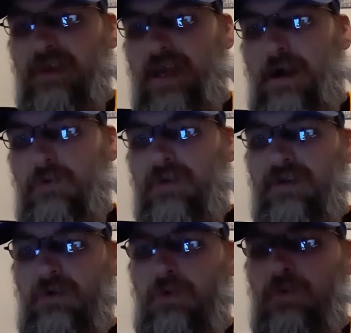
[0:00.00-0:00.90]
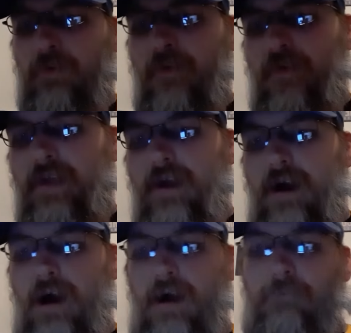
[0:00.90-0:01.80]
count. So
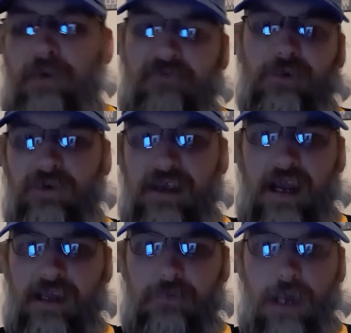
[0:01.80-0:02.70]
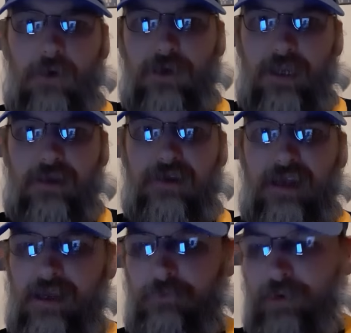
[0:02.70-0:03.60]
Buffalo's got to come out in this
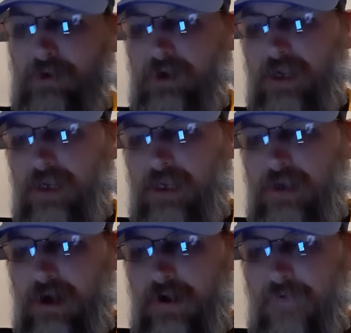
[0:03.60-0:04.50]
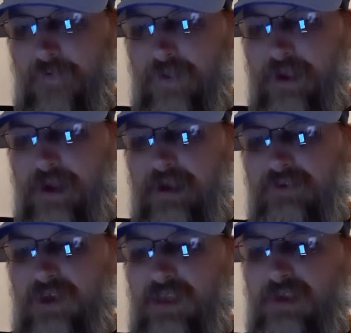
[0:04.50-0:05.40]
second period and
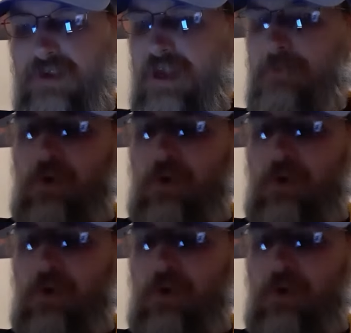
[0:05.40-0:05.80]
take this game